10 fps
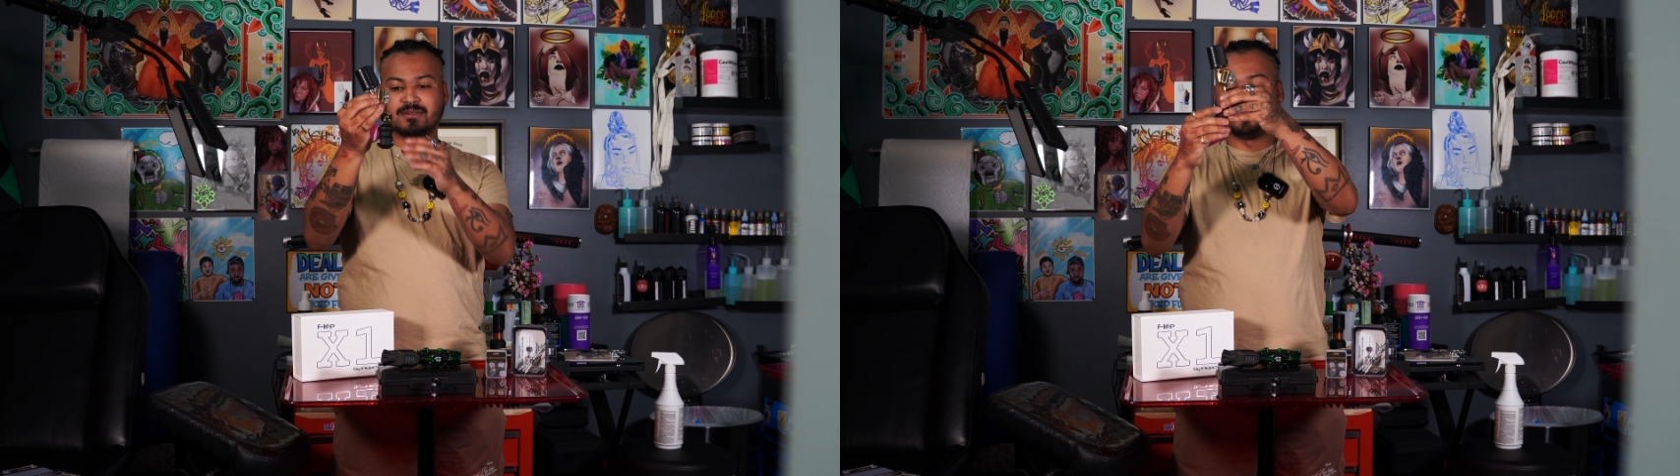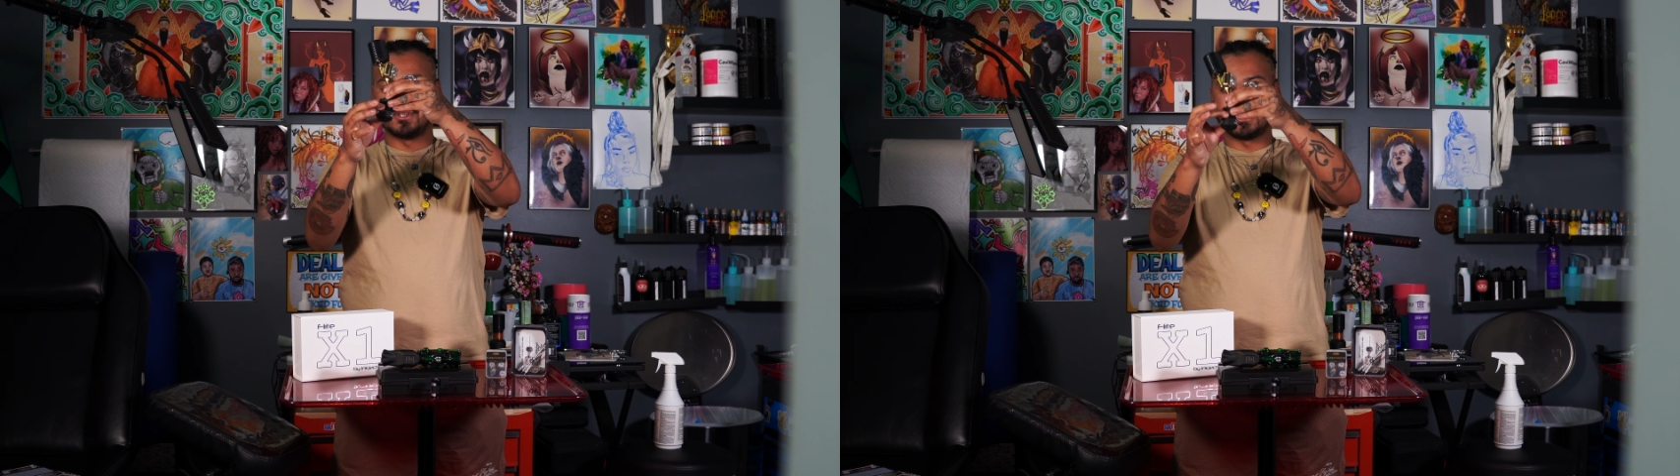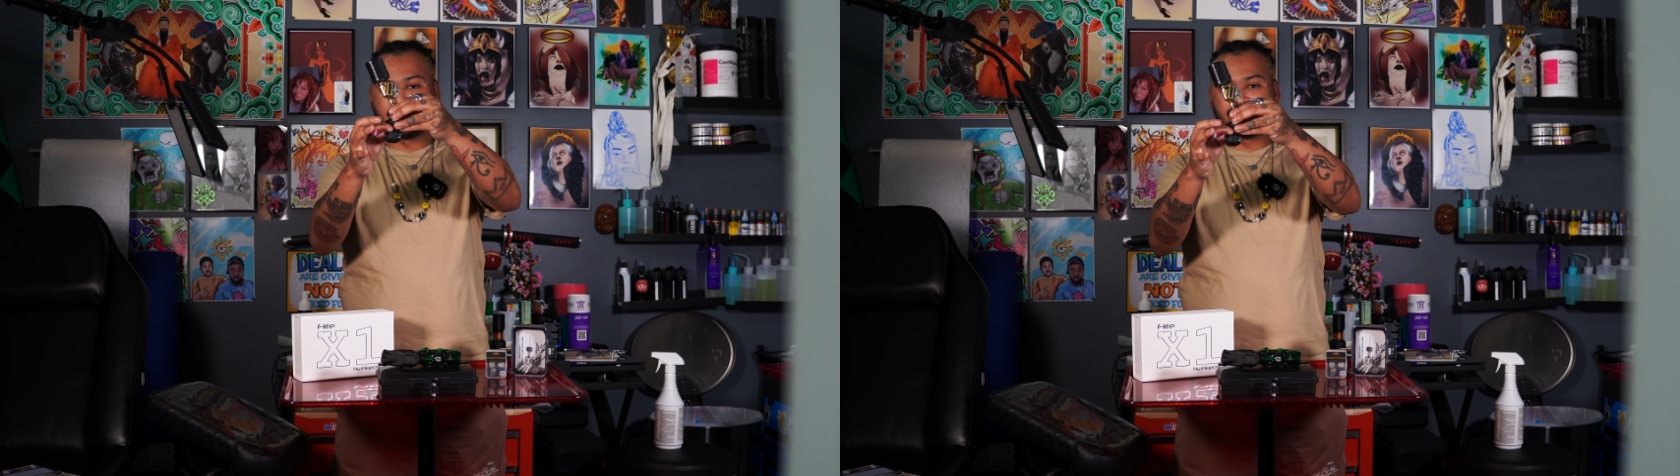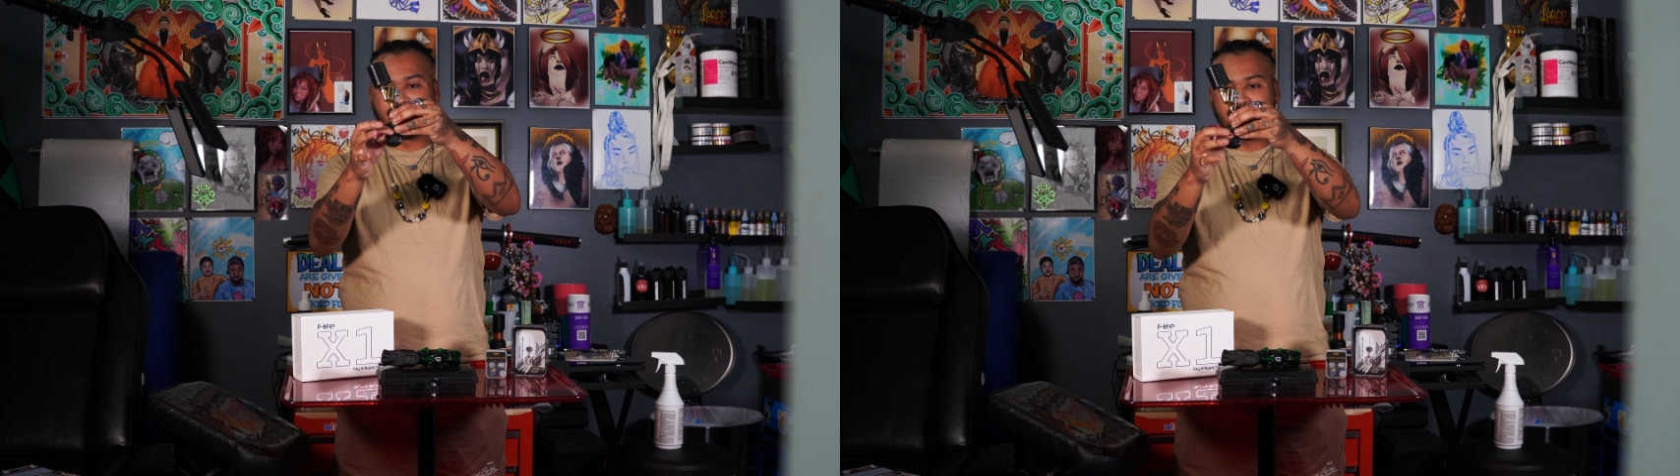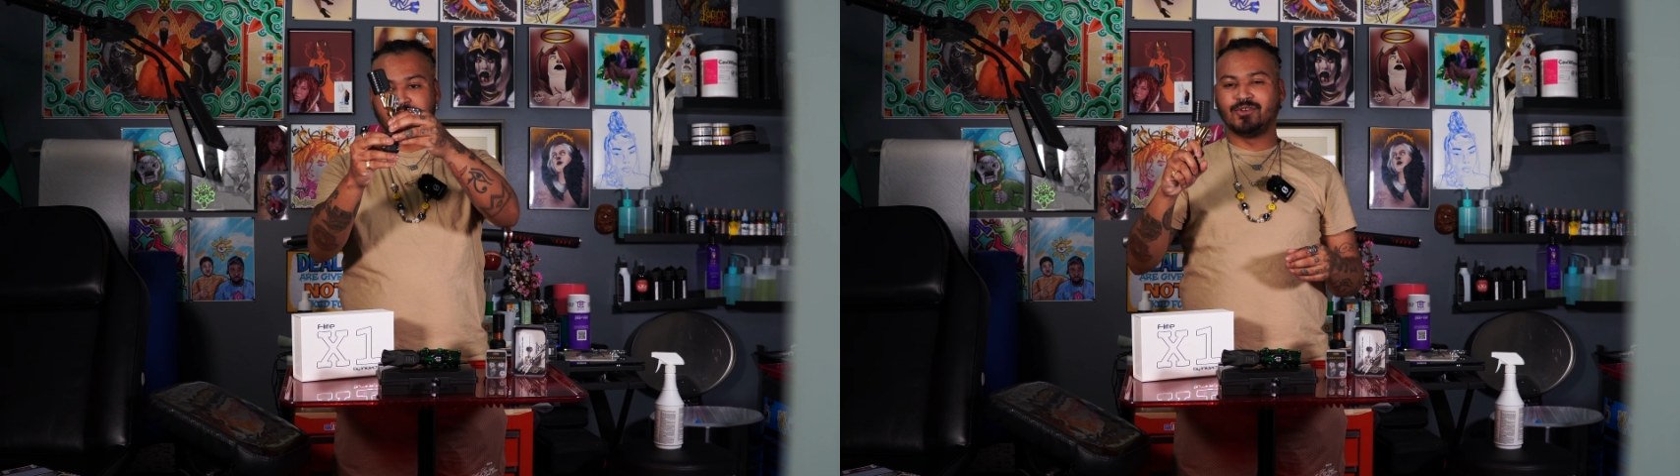with this
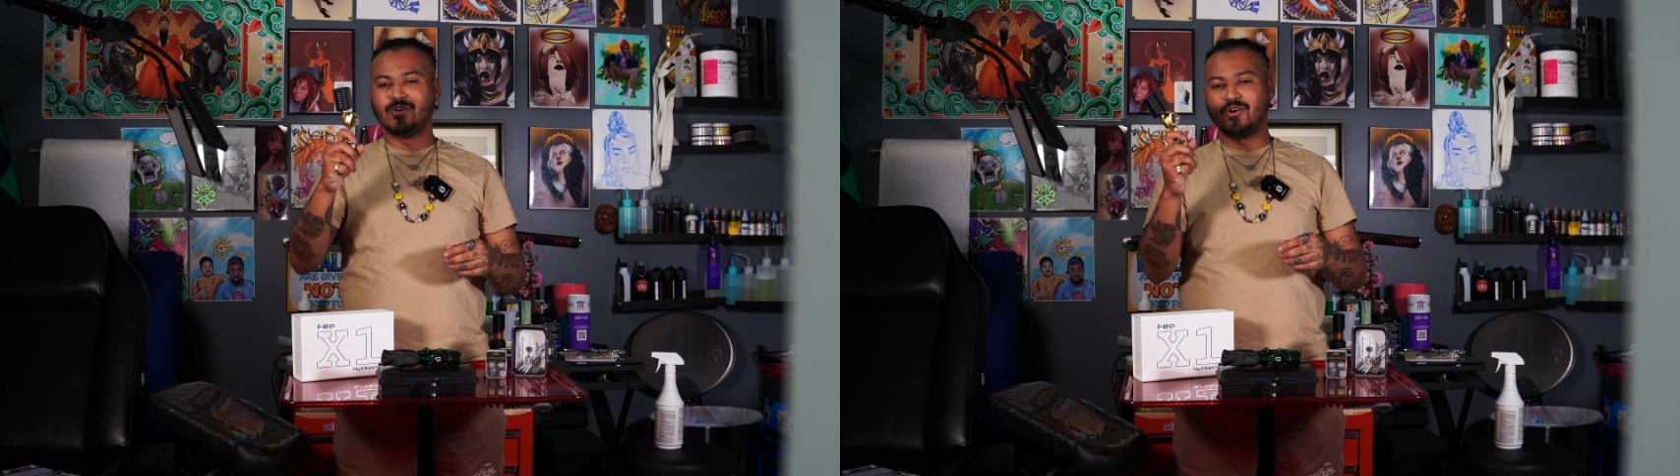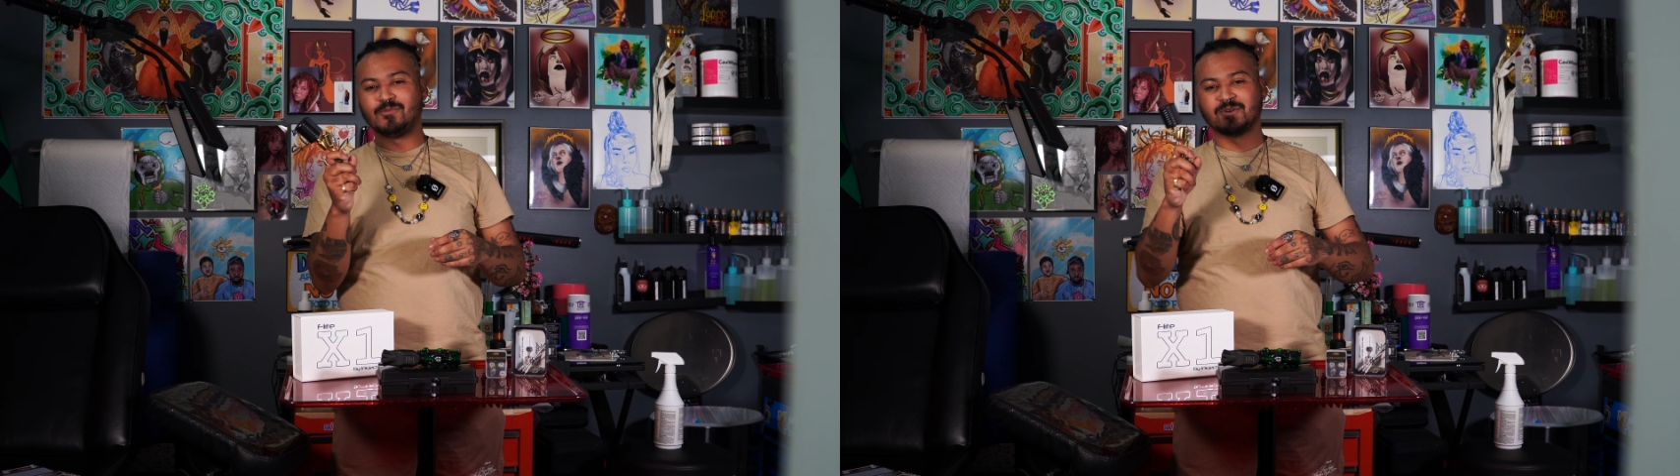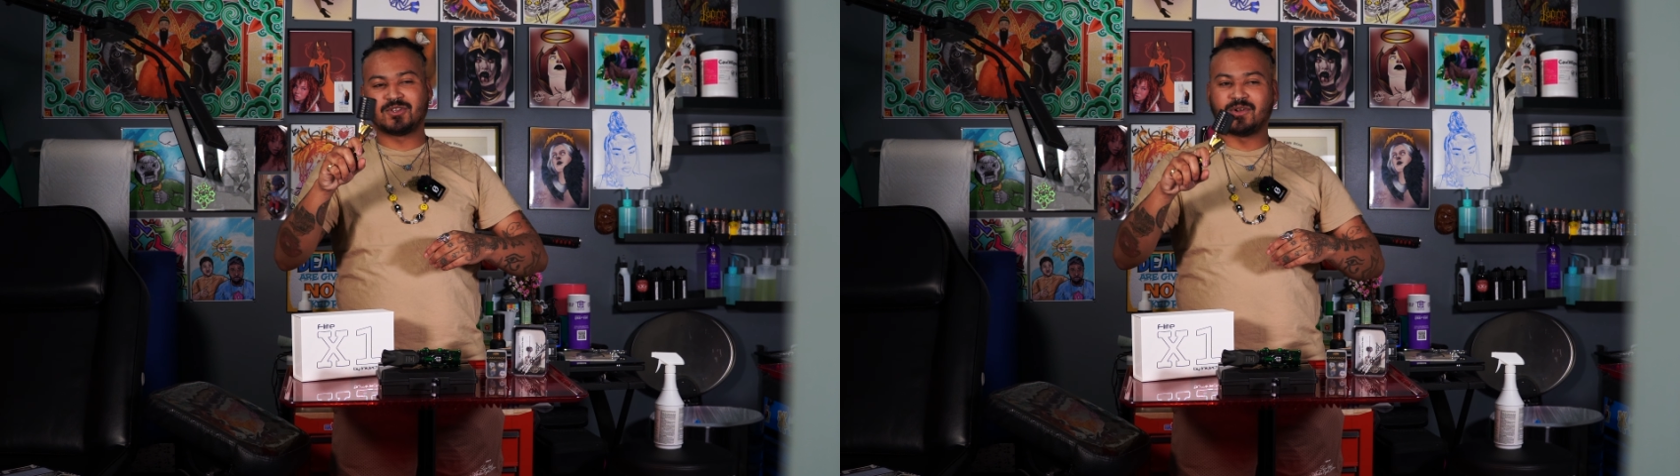grip, you almost